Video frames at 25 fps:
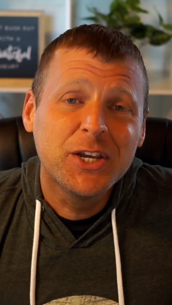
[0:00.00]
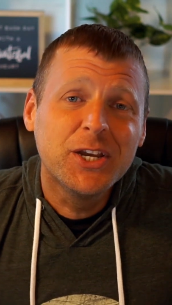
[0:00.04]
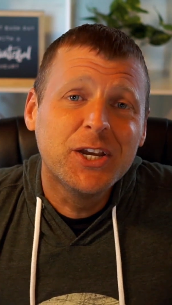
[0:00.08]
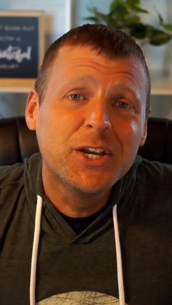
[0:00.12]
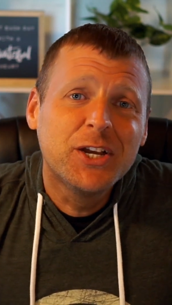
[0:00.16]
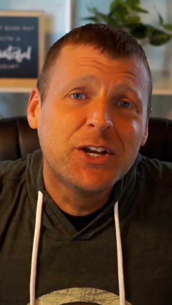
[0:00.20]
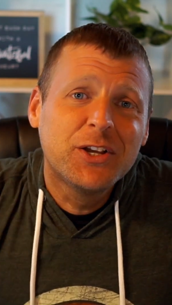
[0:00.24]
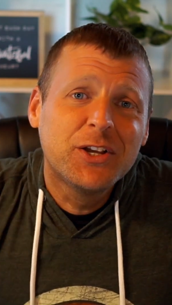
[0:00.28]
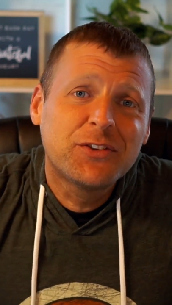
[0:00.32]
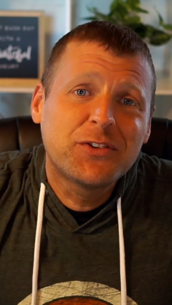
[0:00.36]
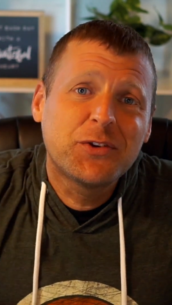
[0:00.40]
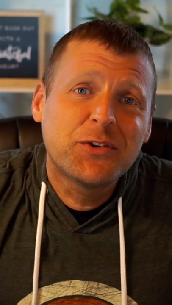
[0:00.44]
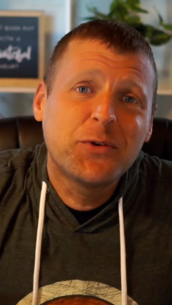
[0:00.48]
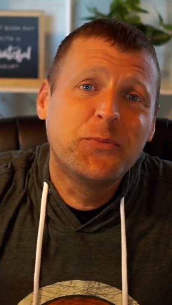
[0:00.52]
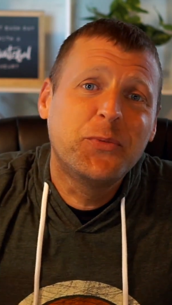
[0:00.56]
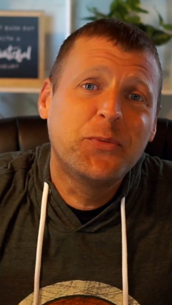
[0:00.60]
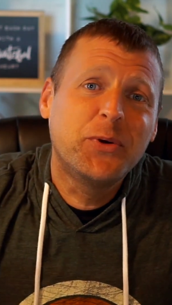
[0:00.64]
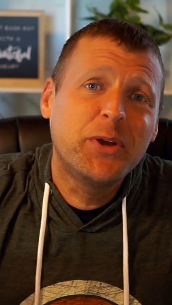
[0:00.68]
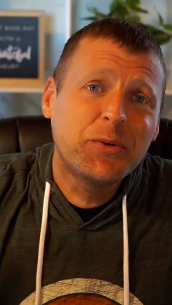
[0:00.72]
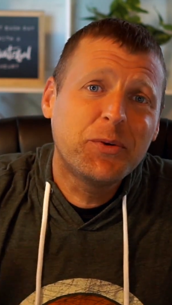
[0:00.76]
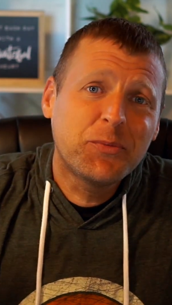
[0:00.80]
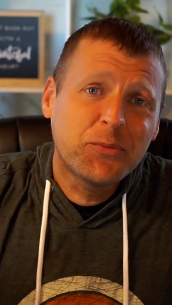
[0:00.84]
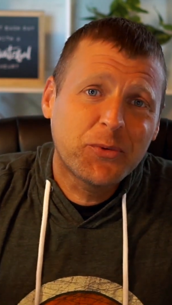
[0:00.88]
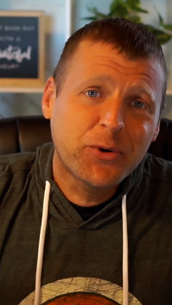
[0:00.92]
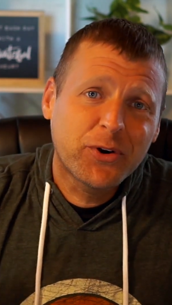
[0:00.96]
So
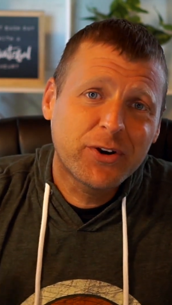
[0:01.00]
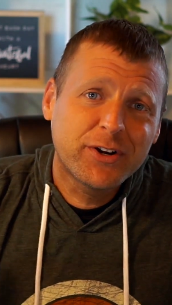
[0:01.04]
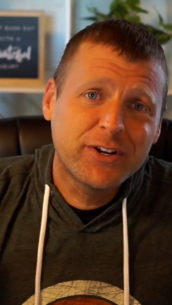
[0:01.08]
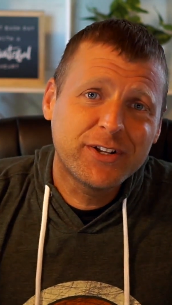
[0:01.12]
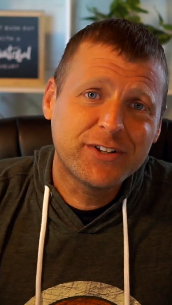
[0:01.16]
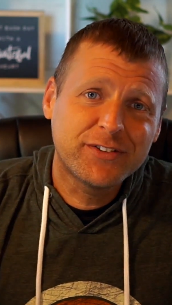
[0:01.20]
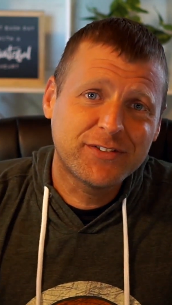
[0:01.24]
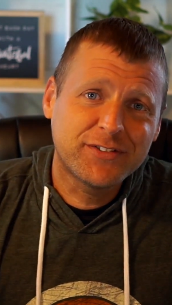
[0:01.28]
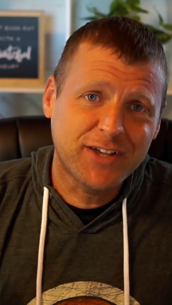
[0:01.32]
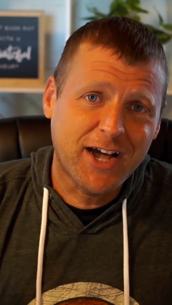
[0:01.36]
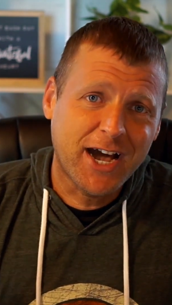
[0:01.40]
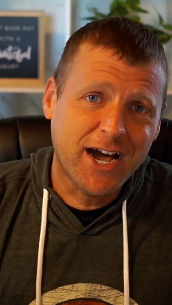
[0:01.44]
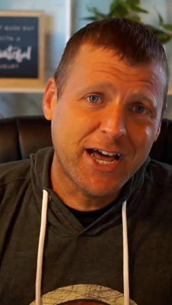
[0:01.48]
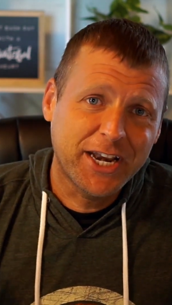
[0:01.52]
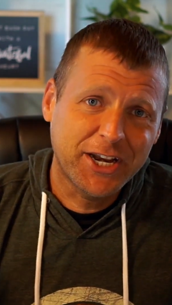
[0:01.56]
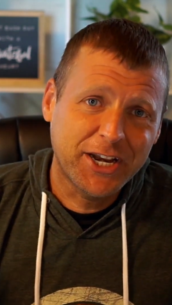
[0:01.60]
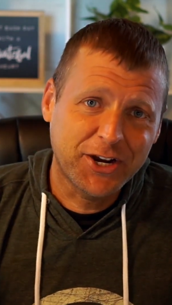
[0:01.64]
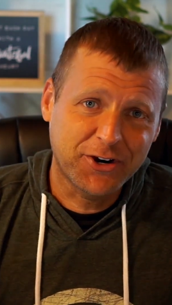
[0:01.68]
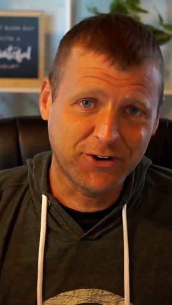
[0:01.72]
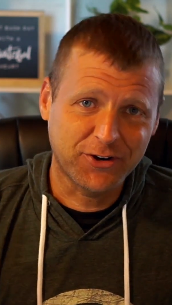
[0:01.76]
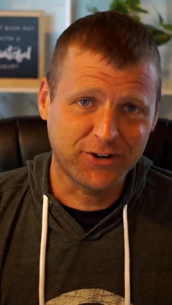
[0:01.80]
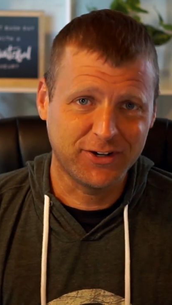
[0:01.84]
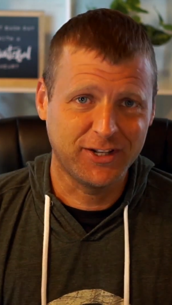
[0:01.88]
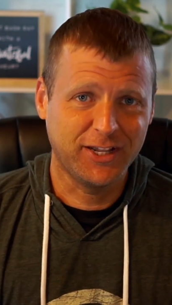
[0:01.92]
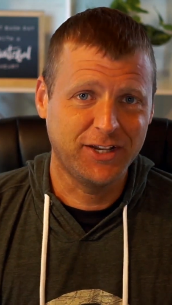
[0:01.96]
when we're designing
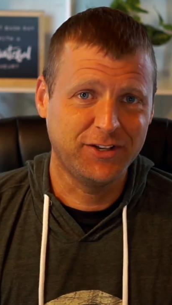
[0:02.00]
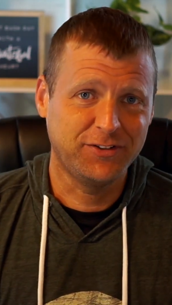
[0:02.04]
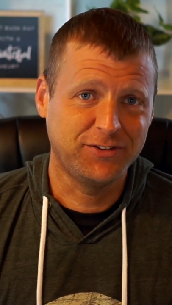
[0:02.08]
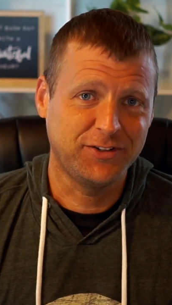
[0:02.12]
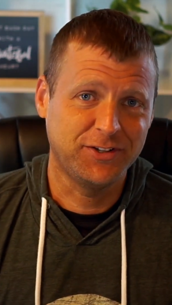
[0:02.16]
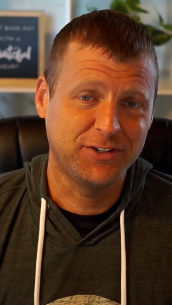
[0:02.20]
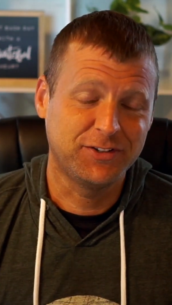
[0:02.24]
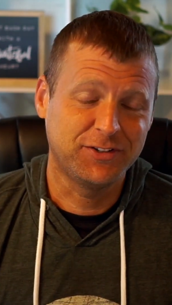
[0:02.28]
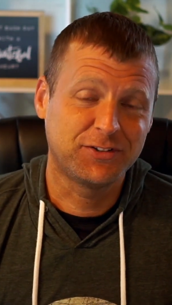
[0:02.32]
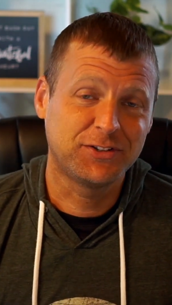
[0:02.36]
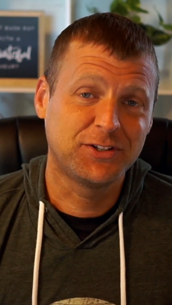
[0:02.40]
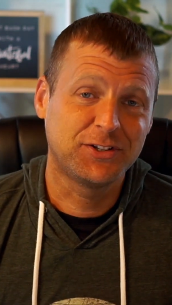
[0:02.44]
our lessons,